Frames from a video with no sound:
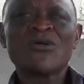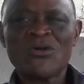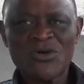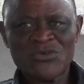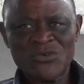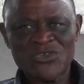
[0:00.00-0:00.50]

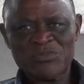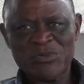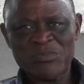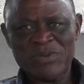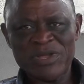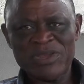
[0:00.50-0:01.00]
God was
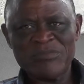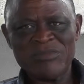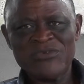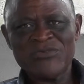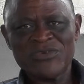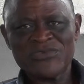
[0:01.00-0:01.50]
preparing
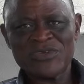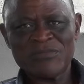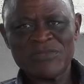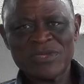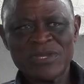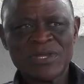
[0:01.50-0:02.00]
me for
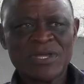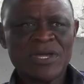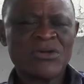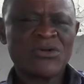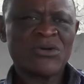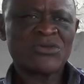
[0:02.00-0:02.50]
something.
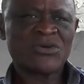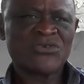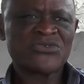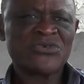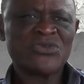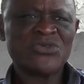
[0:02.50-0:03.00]
And God
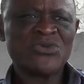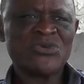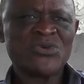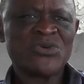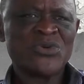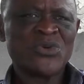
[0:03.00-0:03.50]
also knew
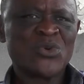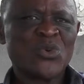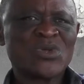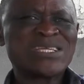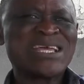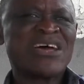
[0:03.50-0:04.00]

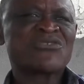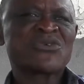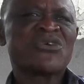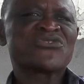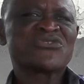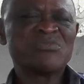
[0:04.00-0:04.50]
what he has
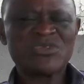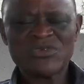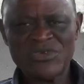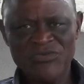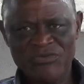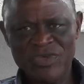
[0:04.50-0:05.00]
cost me
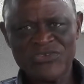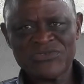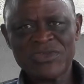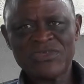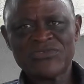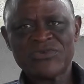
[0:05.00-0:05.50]
to invest
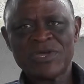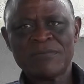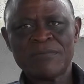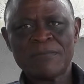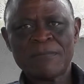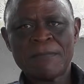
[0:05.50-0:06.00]
in this farm.
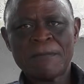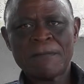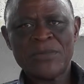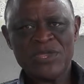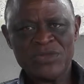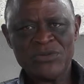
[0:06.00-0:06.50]

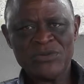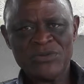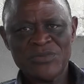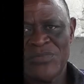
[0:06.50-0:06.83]
He knew.